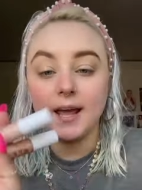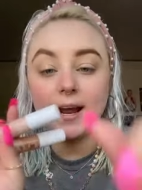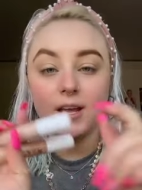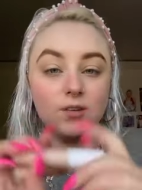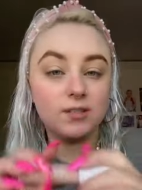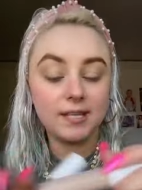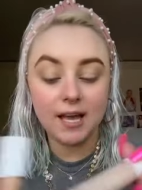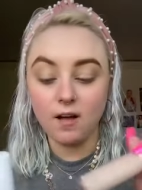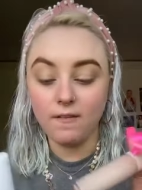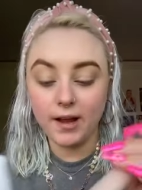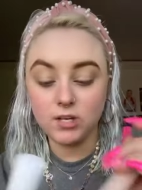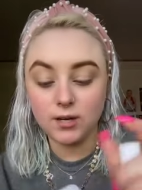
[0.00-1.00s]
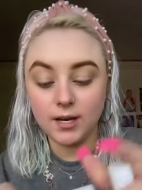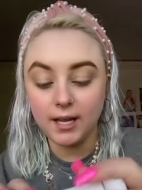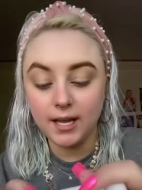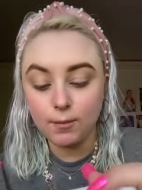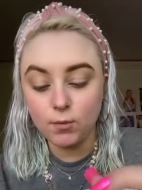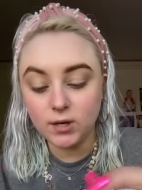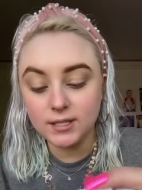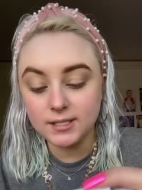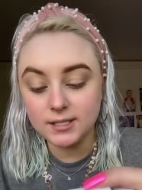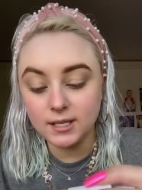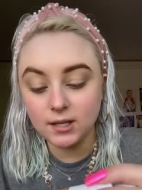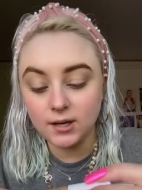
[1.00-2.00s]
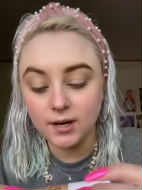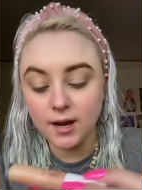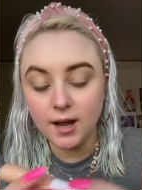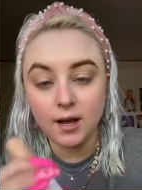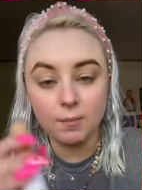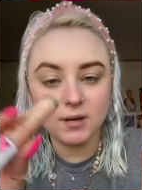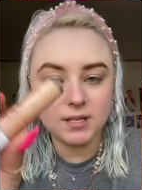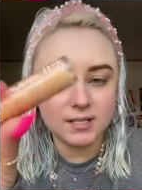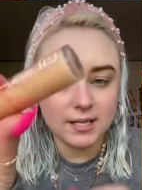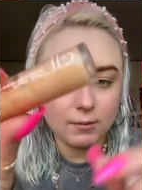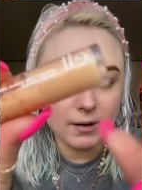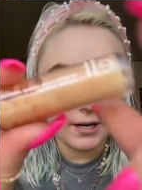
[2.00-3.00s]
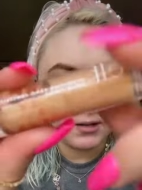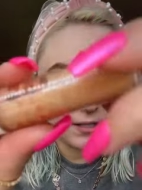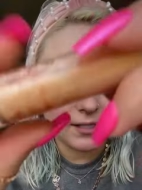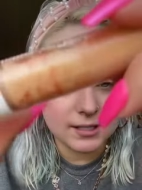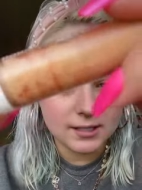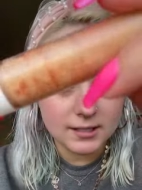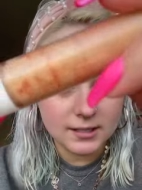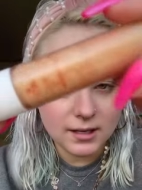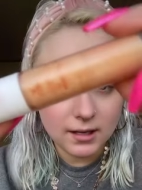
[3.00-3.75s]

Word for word: I use the e.l.f. Hydrating Camo Concealer. Um, does anyone else's